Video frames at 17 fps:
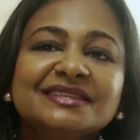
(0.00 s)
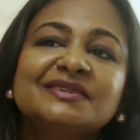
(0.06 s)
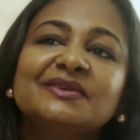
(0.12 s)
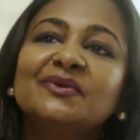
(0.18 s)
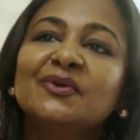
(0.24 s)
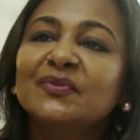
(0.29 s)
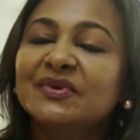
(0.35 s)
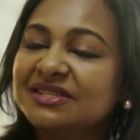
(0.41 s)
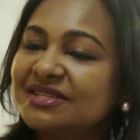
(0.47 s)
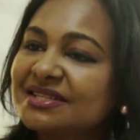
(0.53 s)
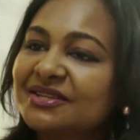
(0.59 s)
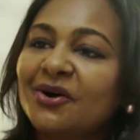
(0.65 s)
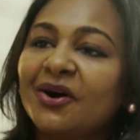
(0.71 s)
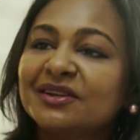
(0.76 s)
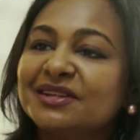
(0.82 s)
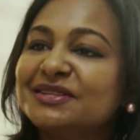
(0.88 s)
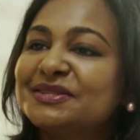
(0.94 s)
So we just
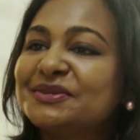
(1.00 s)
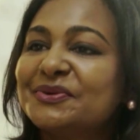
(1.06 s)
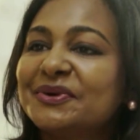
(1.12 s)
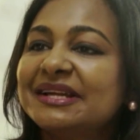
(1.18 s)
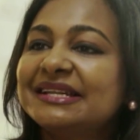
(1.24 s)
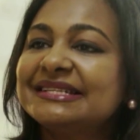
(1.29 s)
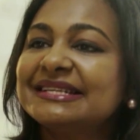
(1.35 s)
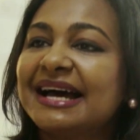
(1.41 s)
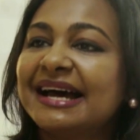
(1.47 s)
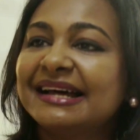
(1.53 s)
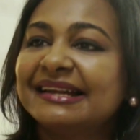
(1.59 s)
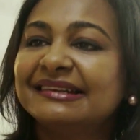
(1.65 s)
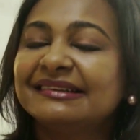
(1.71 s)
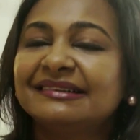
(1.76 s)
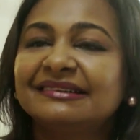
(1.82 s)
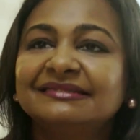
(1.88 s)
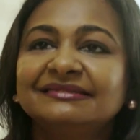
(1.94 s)
got into it,
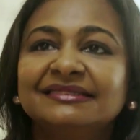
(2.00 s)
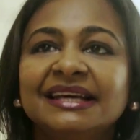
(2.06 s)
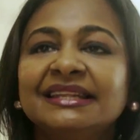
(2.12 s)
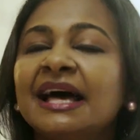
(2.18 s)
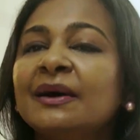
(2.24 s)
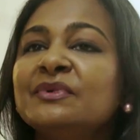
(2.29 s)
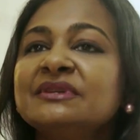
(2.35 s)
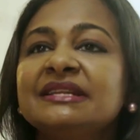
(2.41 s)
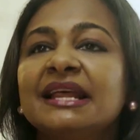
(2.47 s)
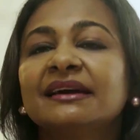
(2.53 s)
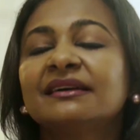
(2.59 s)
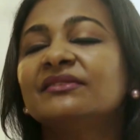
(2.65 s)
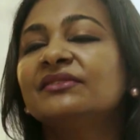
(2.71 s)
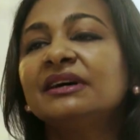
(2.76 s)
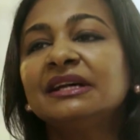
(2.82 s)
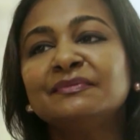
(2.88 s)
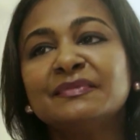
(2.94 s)
and that was like
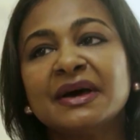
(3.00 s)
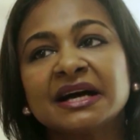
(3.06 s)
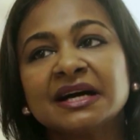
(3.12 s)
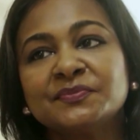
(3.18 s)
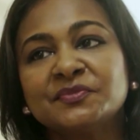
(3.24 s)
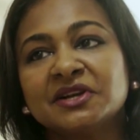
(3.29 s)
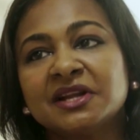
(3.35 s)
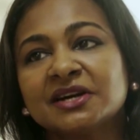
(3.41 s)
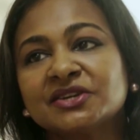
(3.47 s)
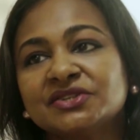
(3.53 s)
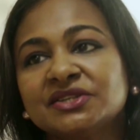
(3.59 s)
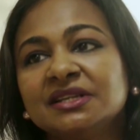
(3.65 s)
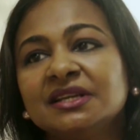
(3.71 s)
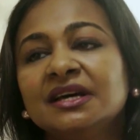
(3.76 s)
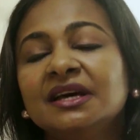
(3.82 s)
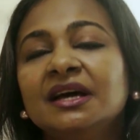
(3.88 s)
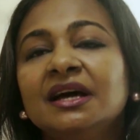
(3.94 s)
a real mega
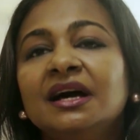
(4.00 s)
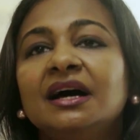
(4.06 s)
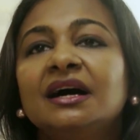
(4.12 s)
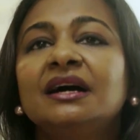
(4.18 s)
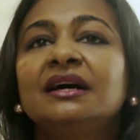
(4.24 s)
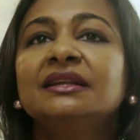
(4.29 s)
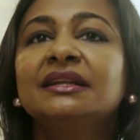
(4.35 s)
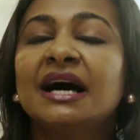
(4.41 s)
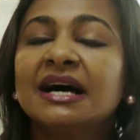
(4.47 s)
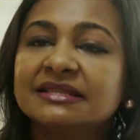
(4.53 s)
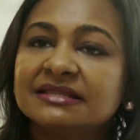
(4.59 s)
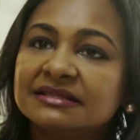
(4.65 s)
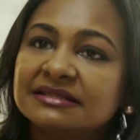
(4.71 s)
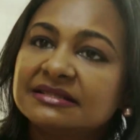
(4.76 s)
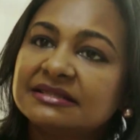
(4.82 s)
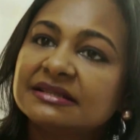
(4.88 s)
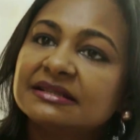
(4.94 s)
production.
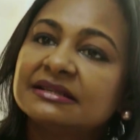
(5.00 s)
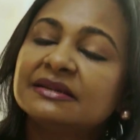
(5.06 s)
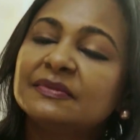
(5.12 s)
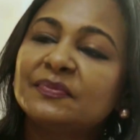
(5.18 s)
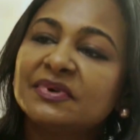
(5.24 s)
Nazar sir,